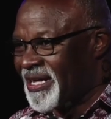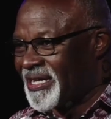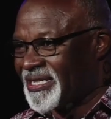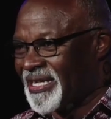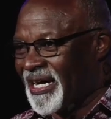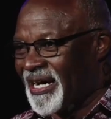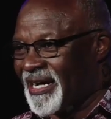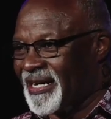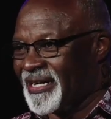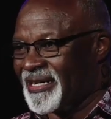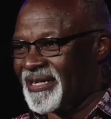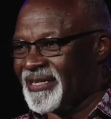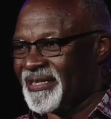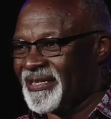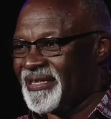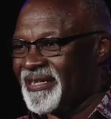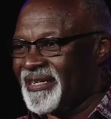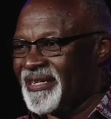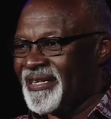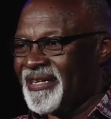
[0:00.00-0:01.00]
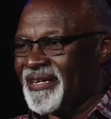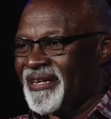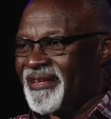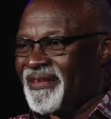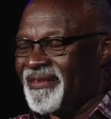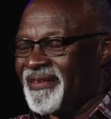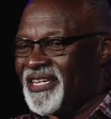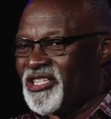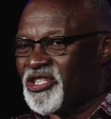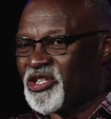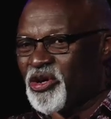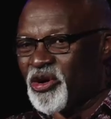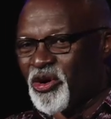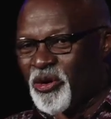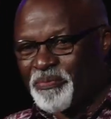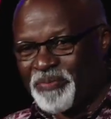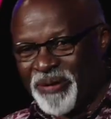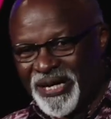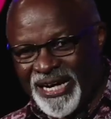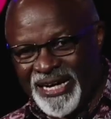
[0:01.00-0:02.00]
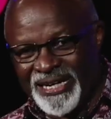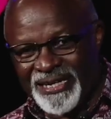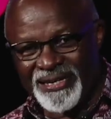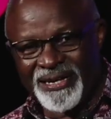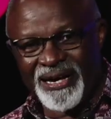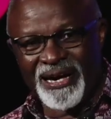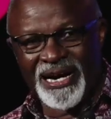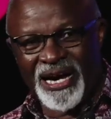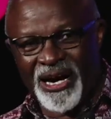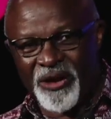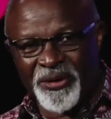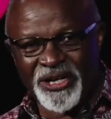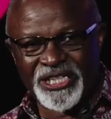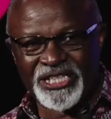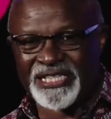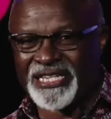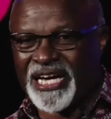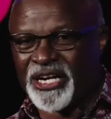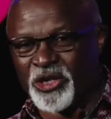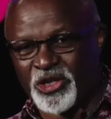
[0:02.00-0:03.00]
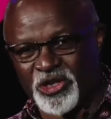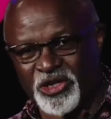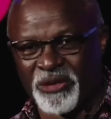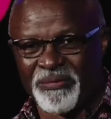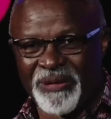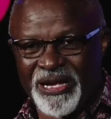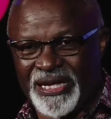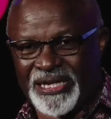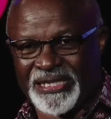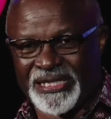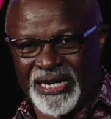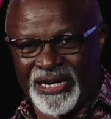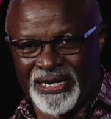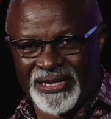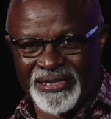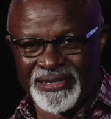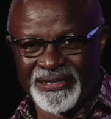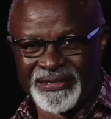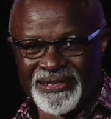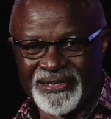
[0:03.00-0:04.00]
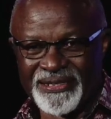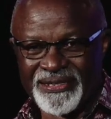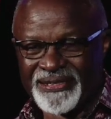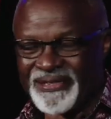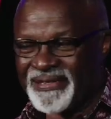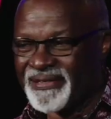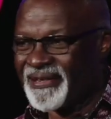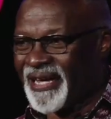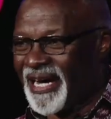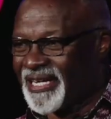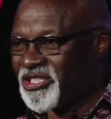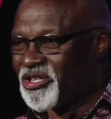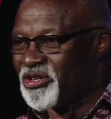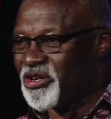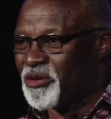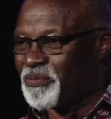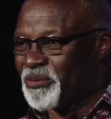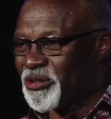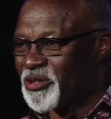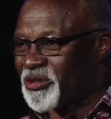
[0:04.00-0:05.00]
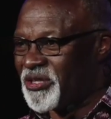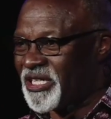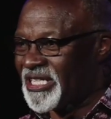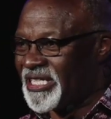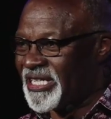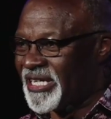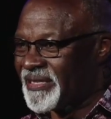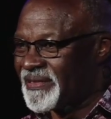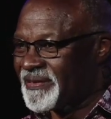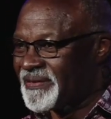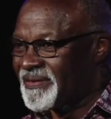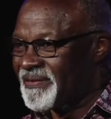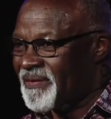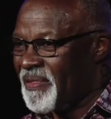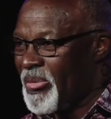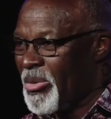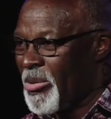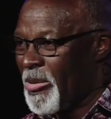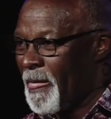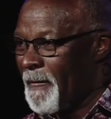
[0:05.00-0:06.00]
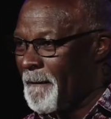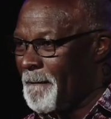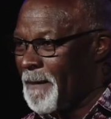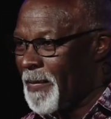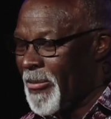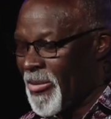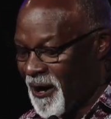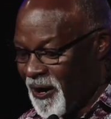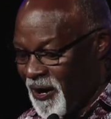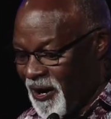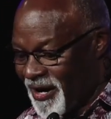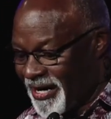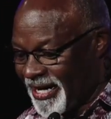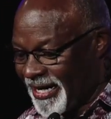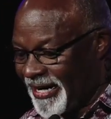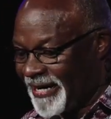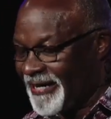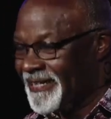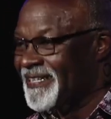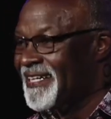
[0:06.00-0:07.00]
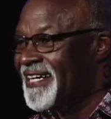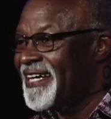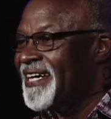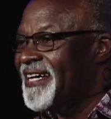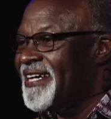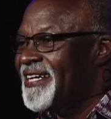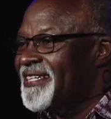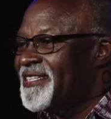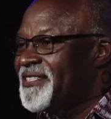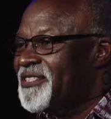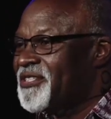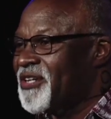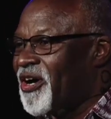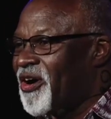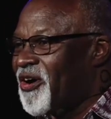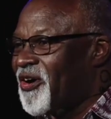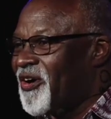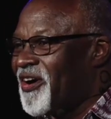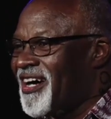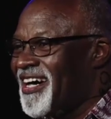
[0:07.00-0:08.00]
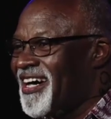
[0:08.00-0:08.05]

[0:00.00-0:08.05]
tongue, these European languages are not your mother tongue. That's your opportunity. Okay. So...